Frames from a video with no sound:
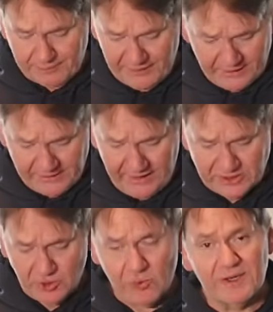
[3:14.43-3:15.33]
But
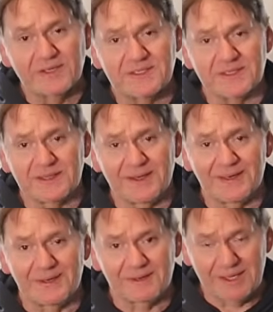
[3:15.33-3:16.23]
yeah, join us
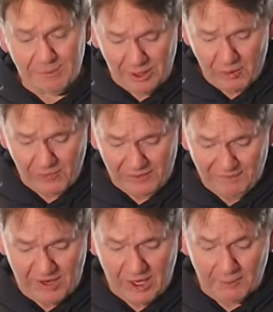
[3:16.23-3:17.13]
and come along
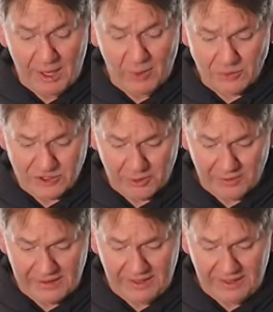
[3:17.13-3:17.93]
and follow my own journey.